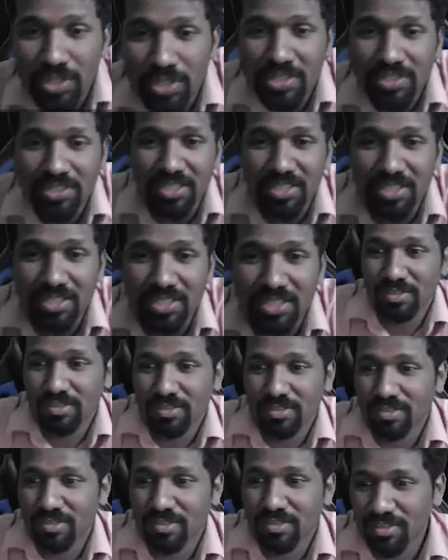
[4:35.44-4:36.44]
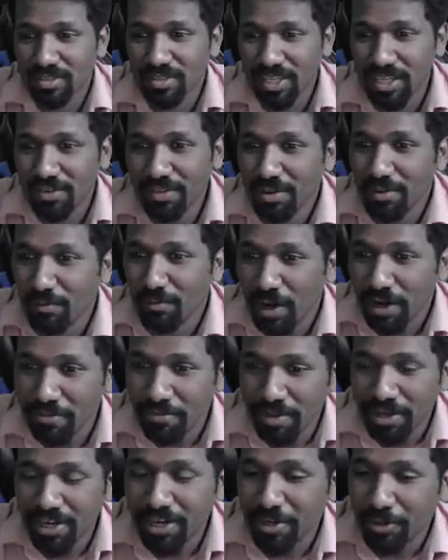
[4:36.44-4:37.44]
sums? Even 1
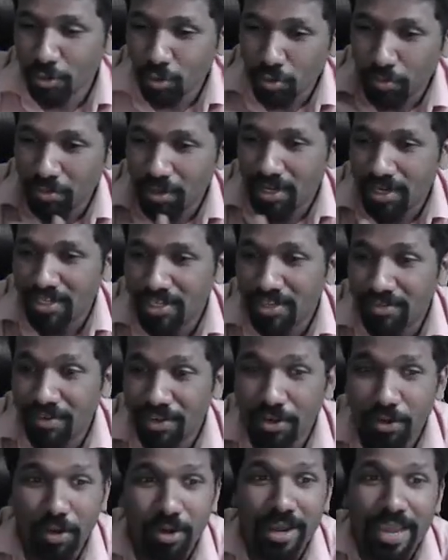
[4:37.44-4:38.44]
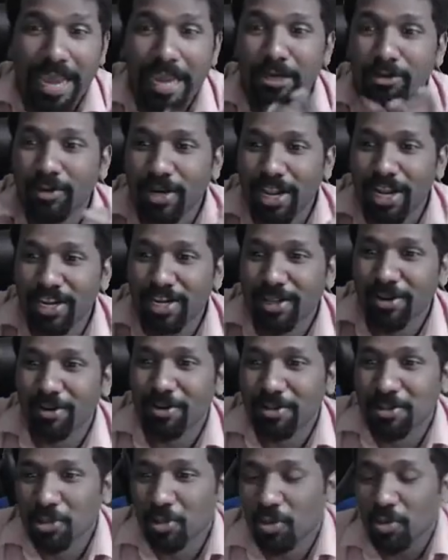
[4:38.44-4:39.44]
minute, 2 minutes, even your calculator
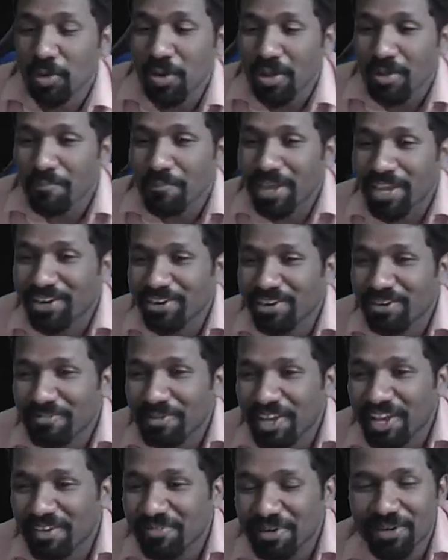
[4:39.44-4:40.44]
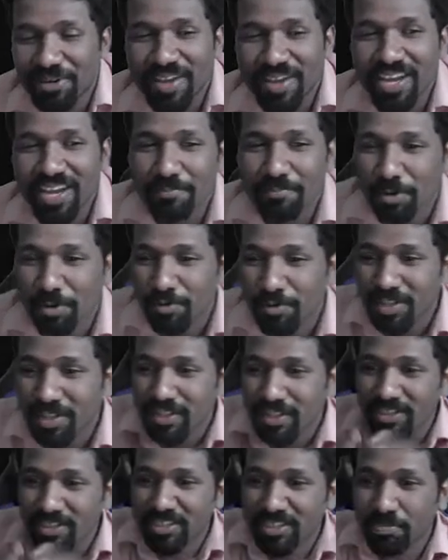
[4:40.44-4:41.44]
also may not be able to help you with
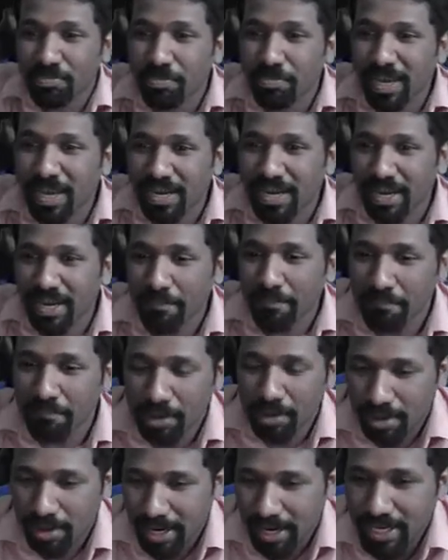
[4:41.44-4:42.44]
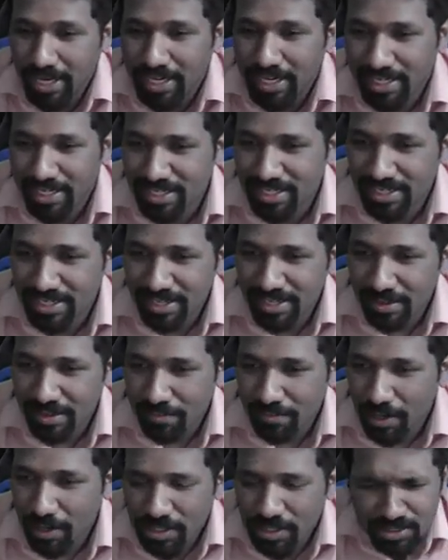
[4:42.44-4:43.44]
this big number, right?
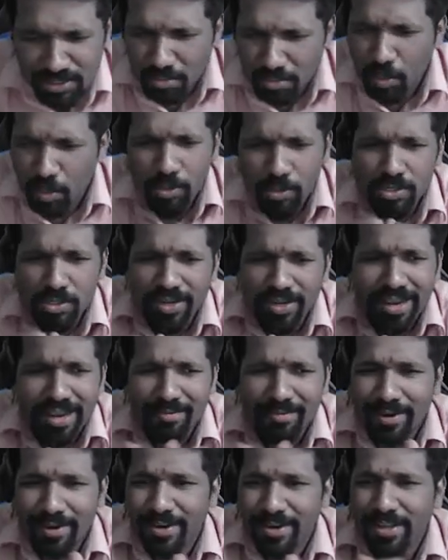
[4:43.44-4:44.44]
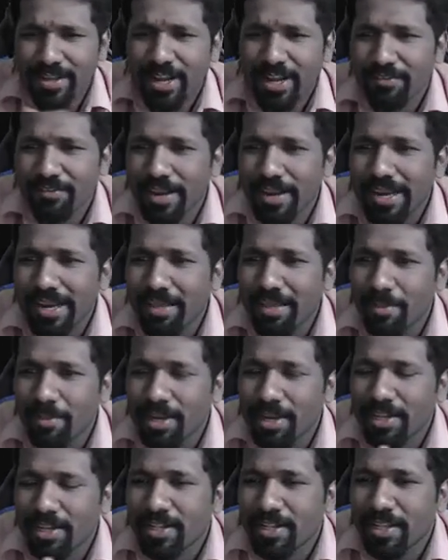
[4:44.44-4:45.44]
Because most calculator have a limit
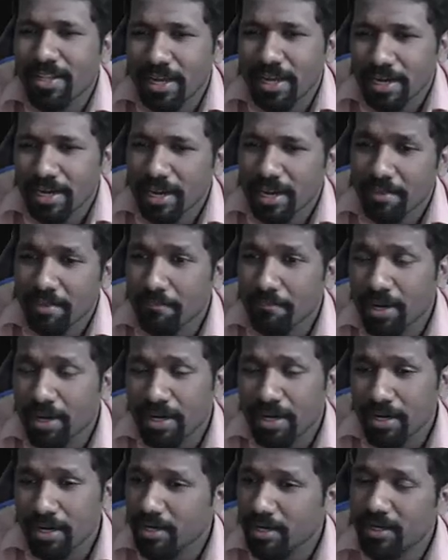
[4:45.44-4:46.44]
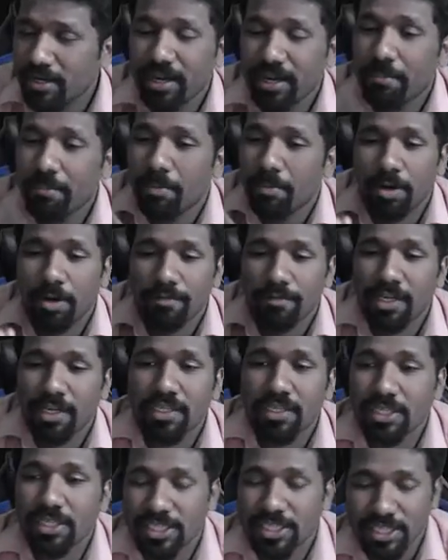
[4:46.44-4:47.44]
in the number of
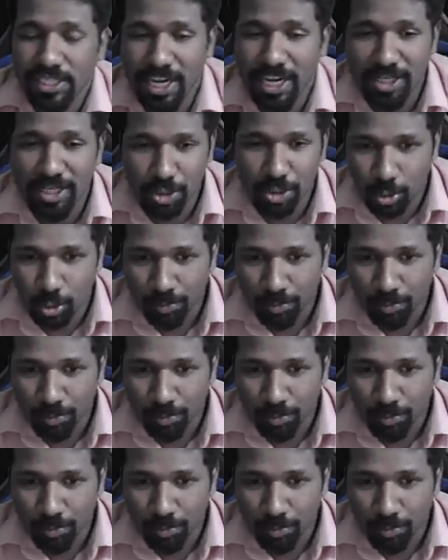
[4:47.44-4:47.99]
digits it can show.